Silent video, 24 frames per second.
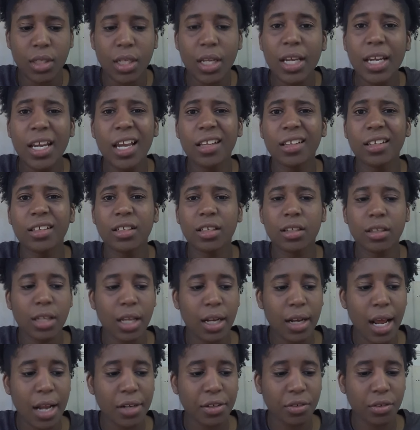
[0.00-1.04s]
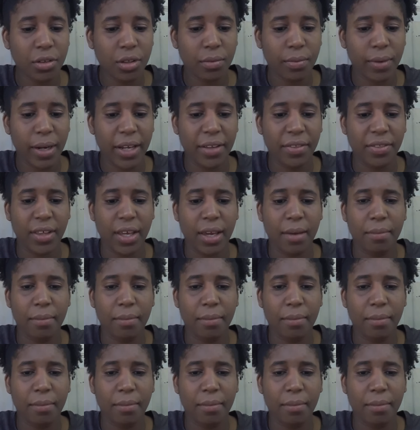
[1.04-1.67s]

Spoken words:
they're not doing the right thing.